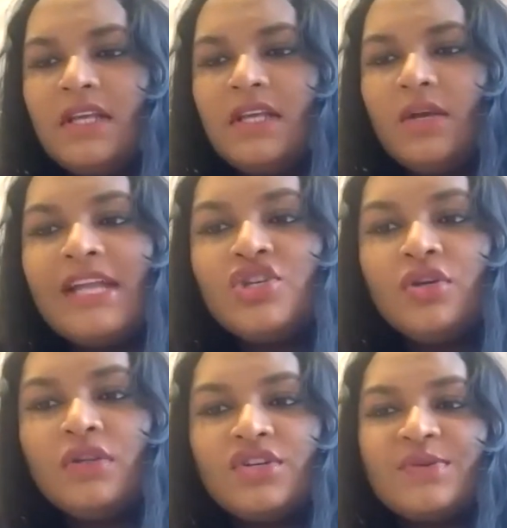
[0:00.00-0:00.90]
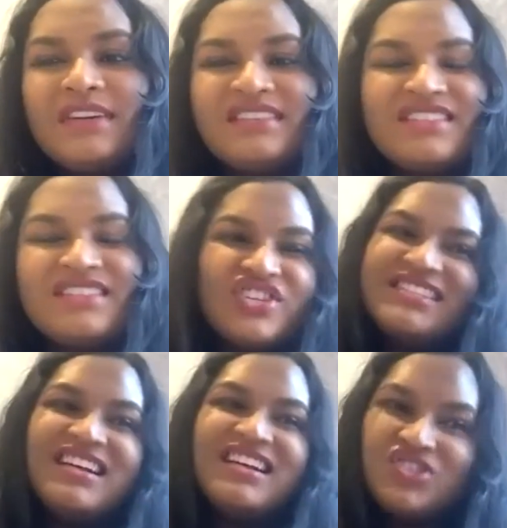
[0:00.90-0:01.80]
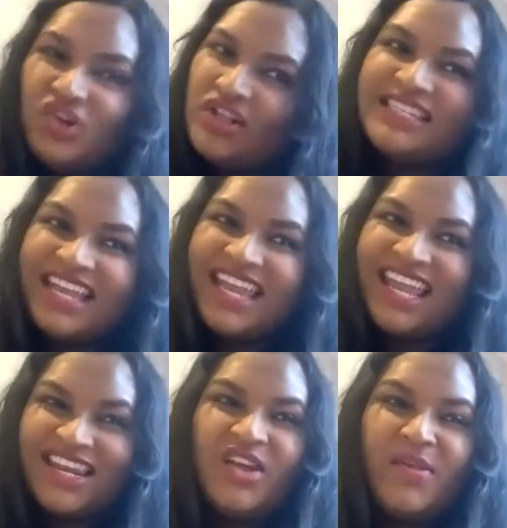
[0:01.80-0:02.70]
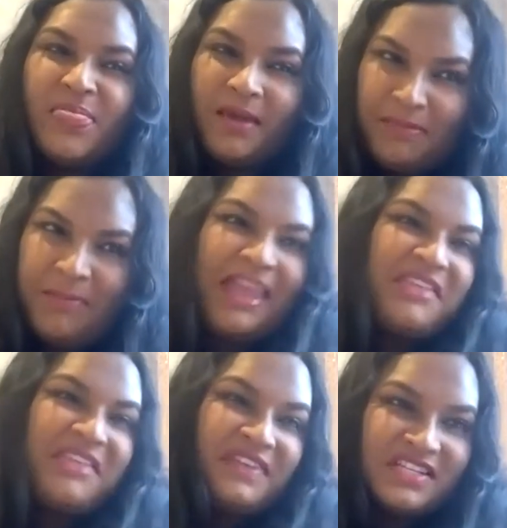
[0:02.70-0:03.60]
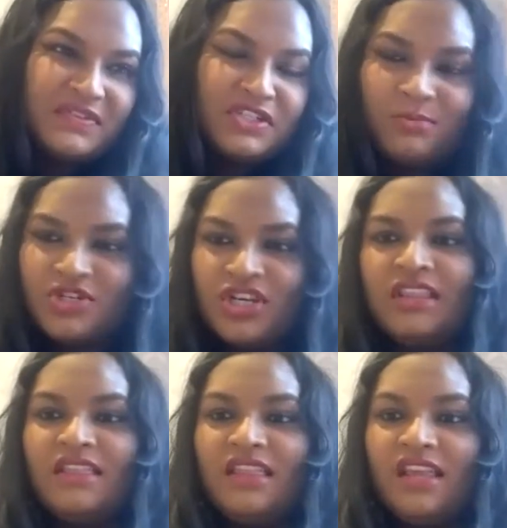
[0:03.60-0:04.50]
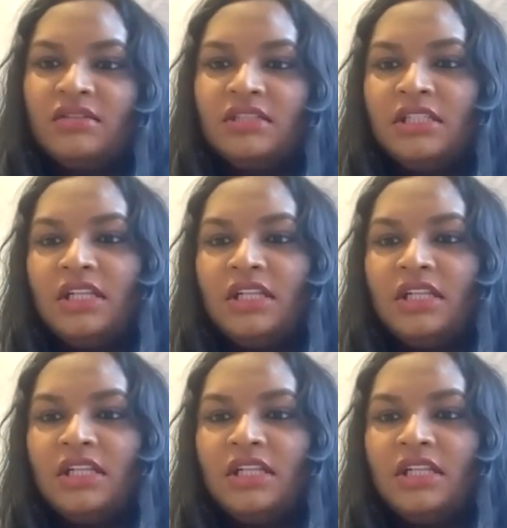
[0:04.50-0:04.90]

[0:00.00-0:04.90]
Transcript: So make sure the social worker isn't just slotting in the benefits of adoption in there.